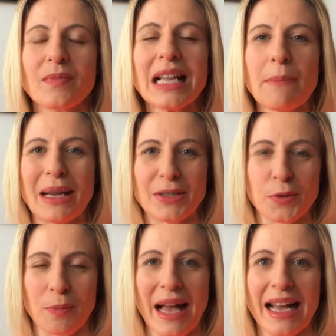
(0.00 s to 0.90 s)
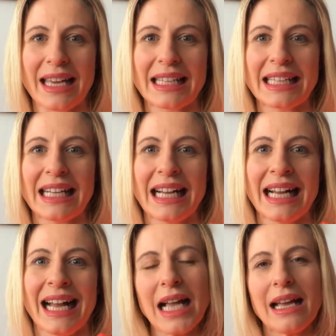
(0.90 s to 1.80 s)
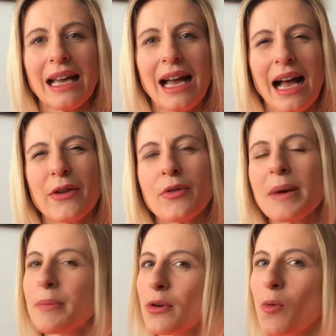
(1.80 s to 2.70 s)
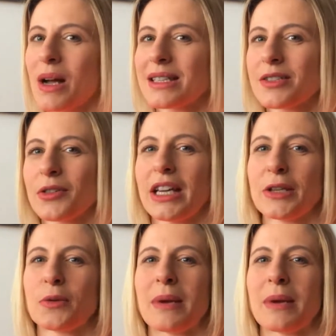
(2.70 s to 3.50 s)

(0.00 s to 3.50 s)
milk supply. I remember once talking to